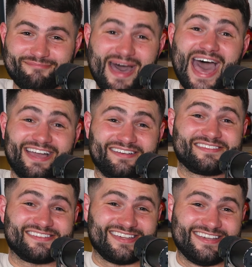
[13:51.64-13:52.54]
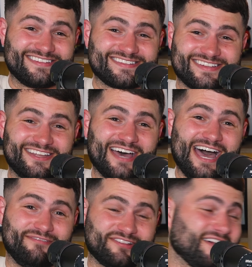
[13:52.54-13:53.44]
Max is gonna
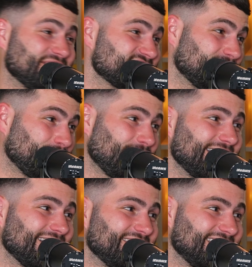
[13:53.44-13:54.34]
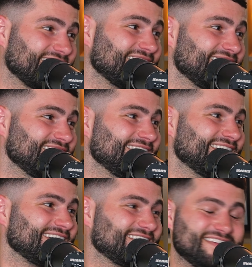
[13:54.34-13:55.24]
have a tough summer break, I think,
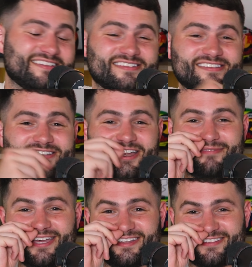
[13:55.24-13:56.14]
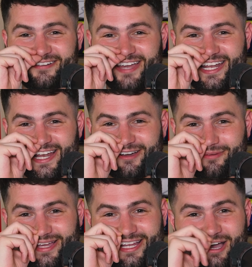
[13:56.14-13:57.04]
because he's gonna be in his own head a little bit.